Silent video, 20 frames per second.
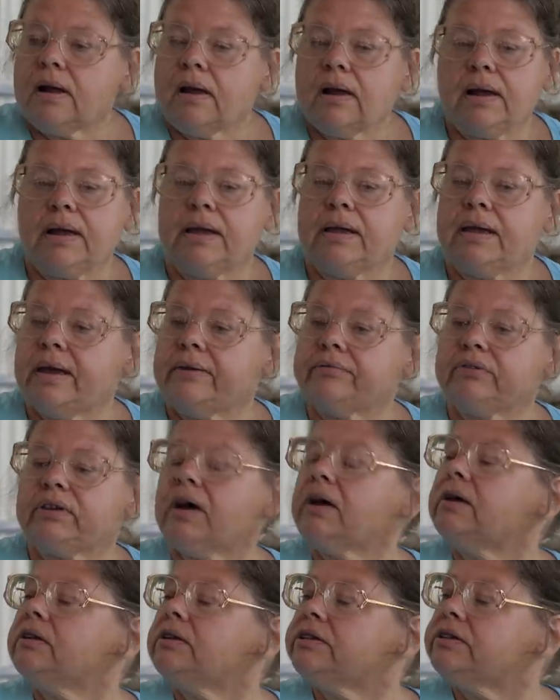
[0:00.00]
I haven't
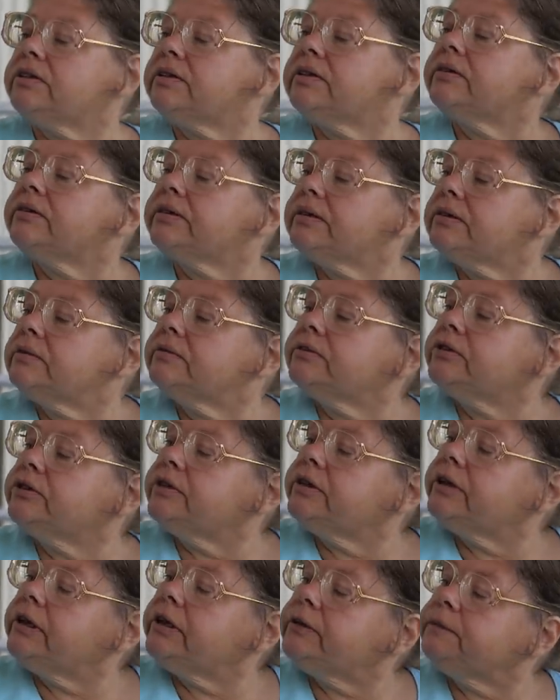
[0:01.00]
gotten to
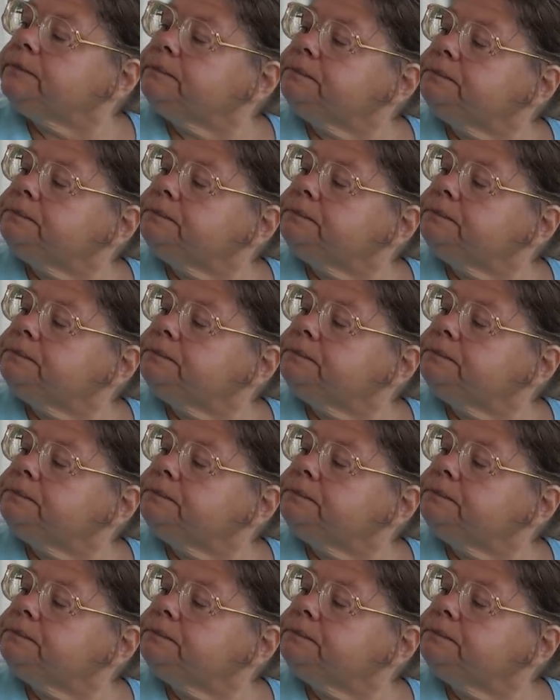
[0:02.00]
it yet.